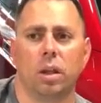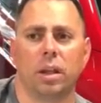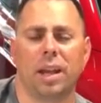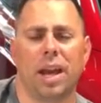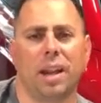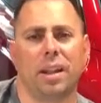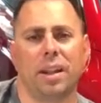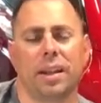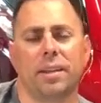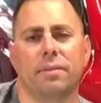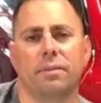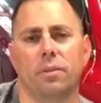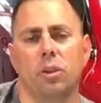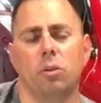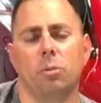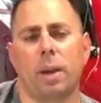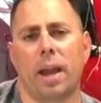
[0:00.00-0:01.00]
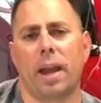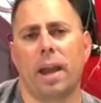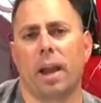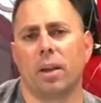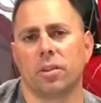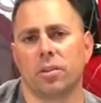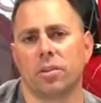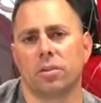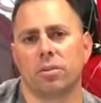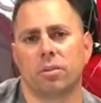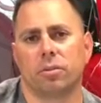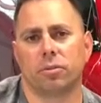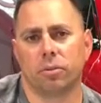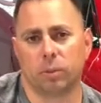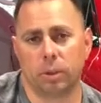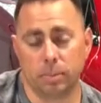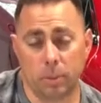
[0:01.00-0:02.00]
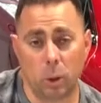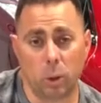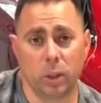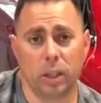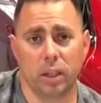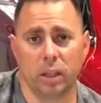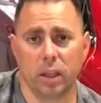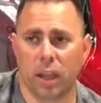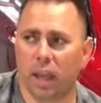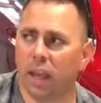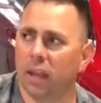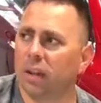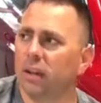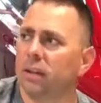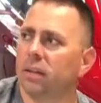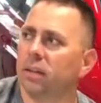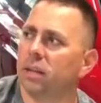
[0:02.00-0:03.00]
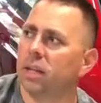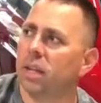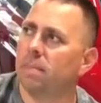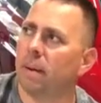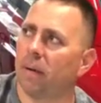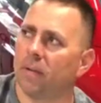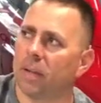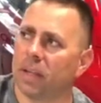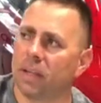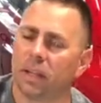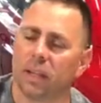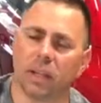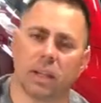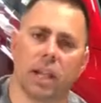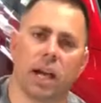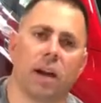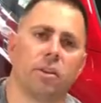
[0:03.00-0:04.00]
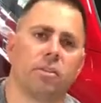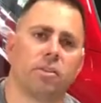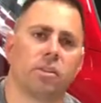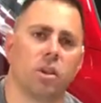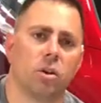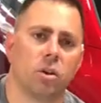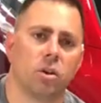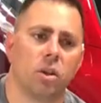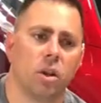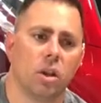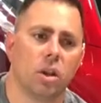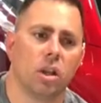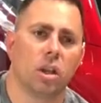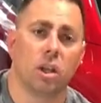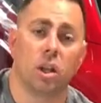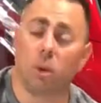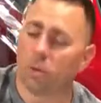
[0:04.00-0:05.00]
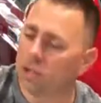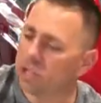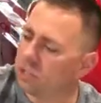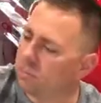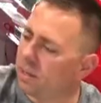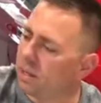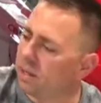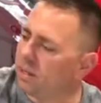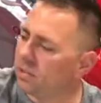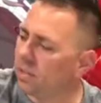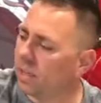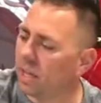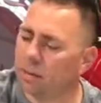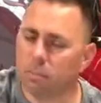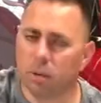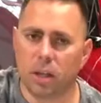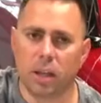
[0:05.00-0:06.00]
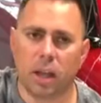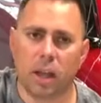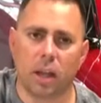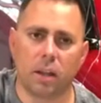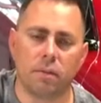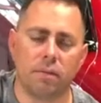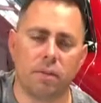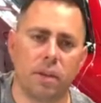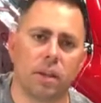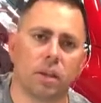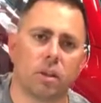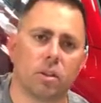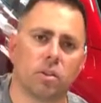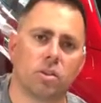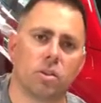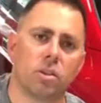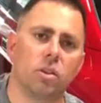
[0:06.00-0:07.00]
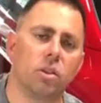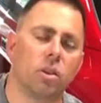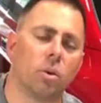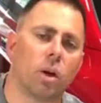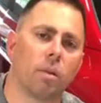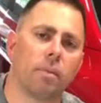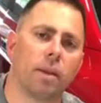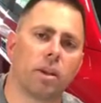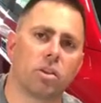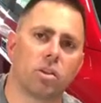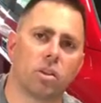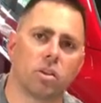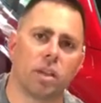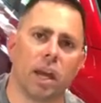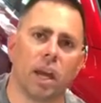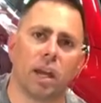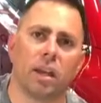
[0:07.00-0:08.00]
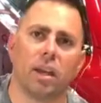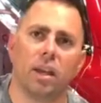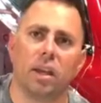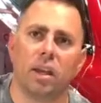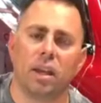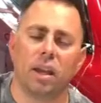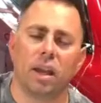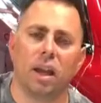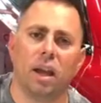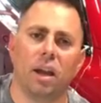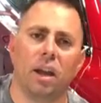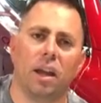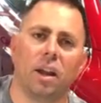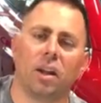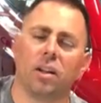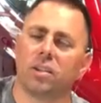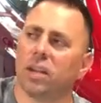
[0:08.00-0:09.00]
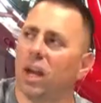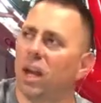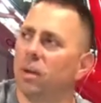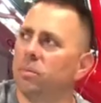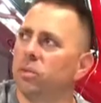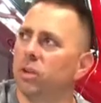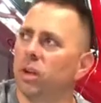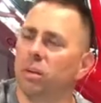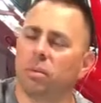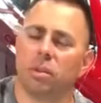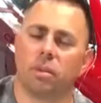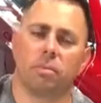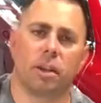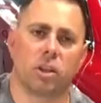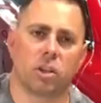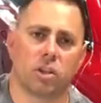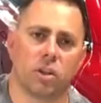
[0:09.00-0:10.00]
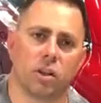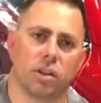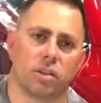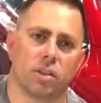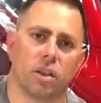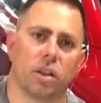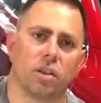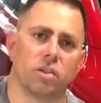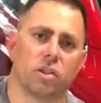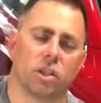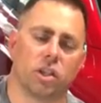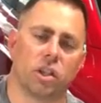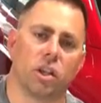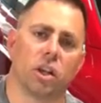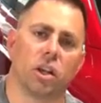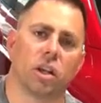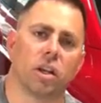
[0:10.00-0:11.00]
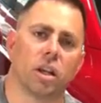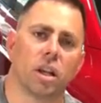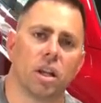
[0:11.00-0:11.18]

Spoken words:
kind of like view my house remotely and keep everything in the cloud. So, you know, when you're spending this kind of money on a vehicle too, you want to make sure that at all times you're able to make sure it's secure.